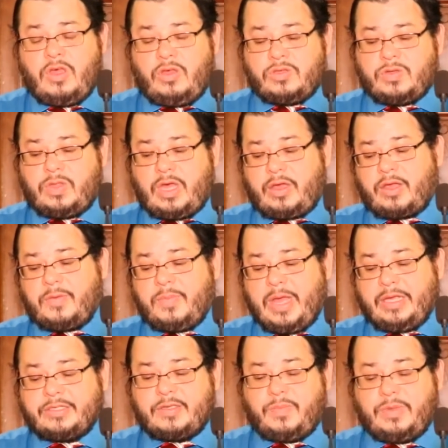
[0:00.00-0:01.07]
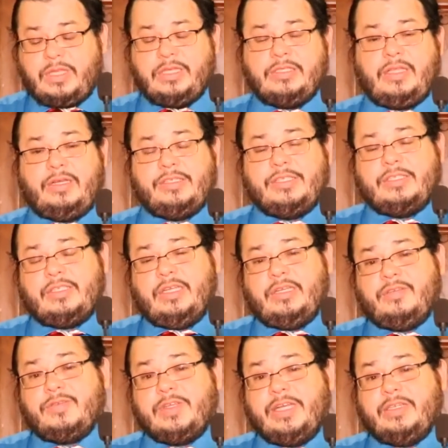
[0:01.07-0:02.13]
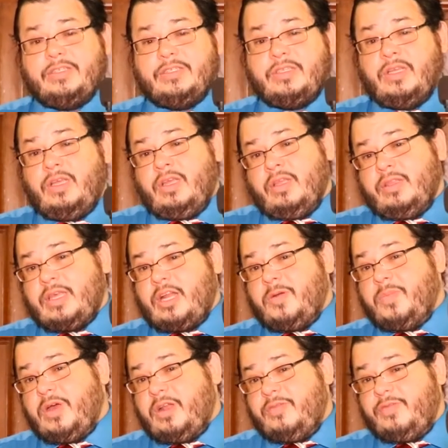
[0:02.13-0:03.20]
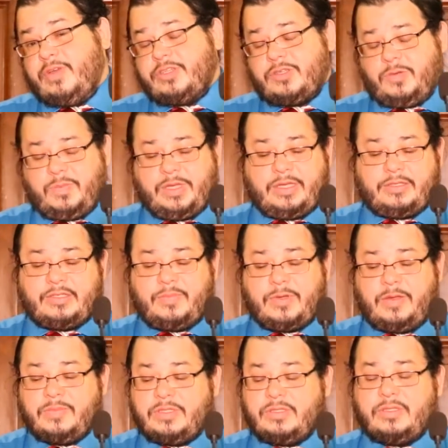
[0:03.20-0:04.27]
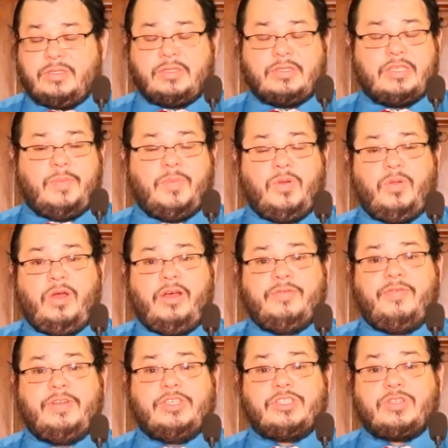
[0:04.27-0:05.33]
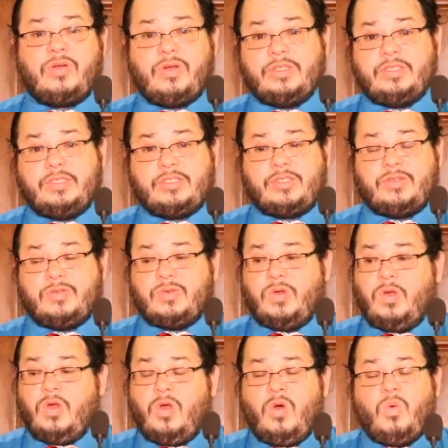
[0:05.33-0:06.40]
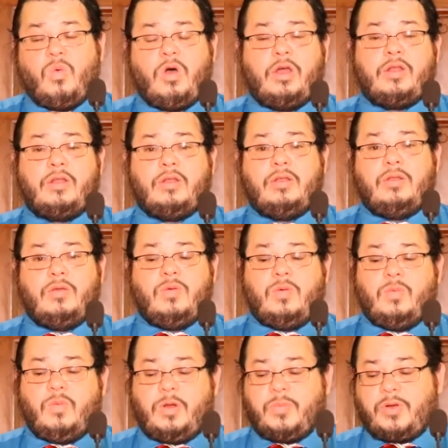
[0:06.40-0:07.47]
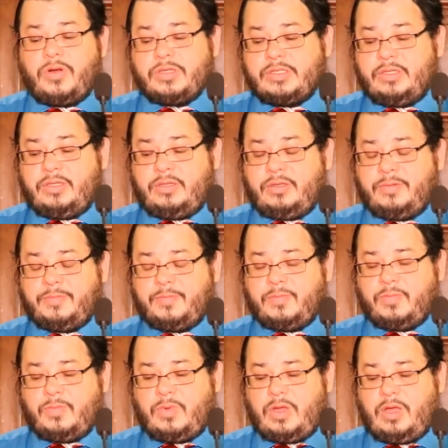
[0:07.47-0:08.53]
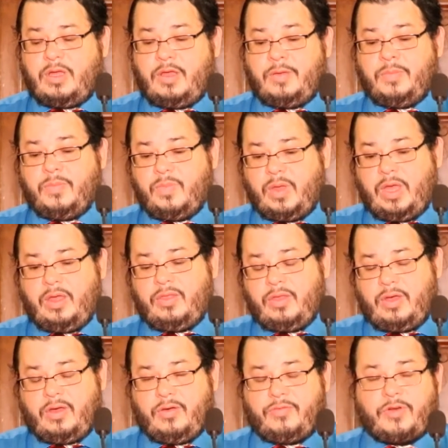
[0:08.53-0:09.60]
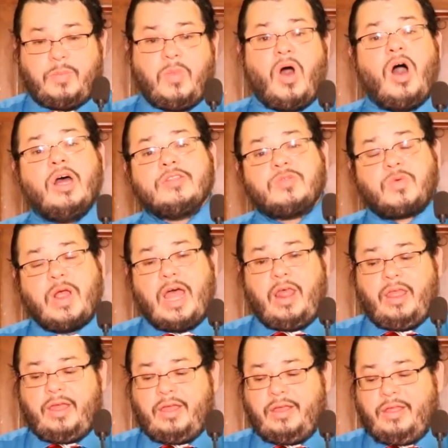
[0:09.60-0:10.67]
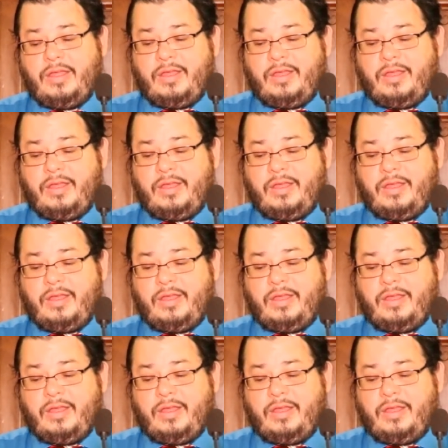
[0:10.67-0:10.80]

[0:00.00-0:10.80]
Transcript: so that it can make some of these legislative changes that are beneficial, because sometimes it's as simple of insurance issues. One person in the Vermont rally,